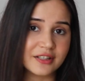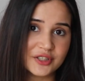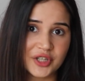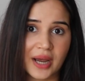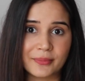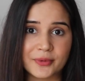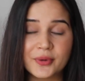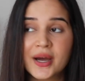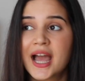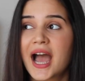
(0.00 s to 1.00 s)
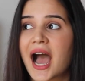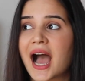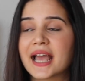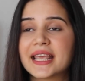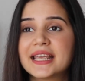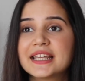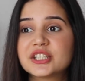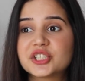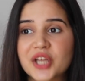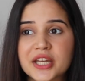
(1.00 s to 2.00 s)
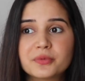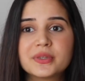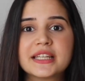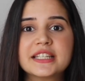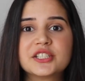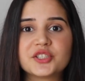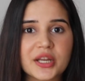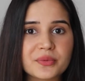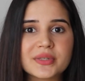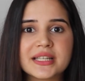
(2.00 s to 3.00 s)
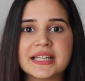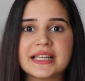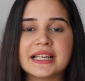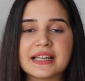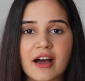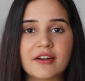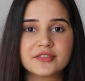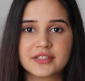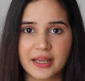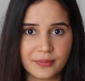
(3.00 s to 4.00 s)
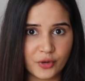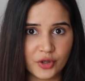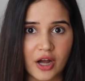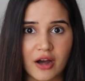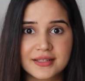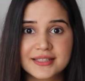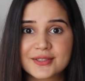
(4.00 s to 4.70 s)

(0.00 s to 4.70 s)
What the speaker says: their shampoo. I genuinely loved their products.